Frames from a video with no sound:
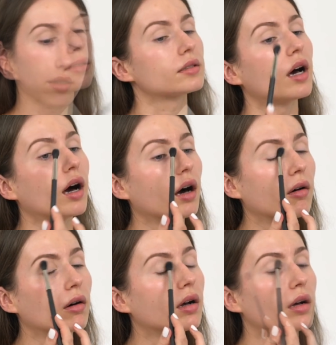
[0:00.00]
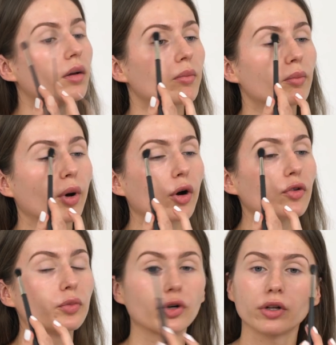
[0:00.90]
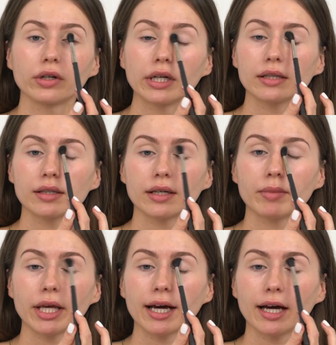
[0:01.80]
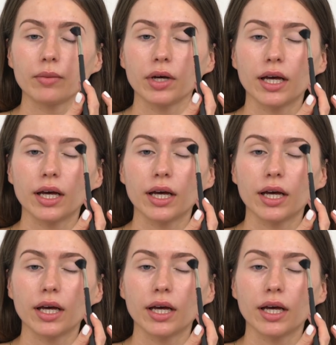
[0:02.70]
so both prolonging the makeup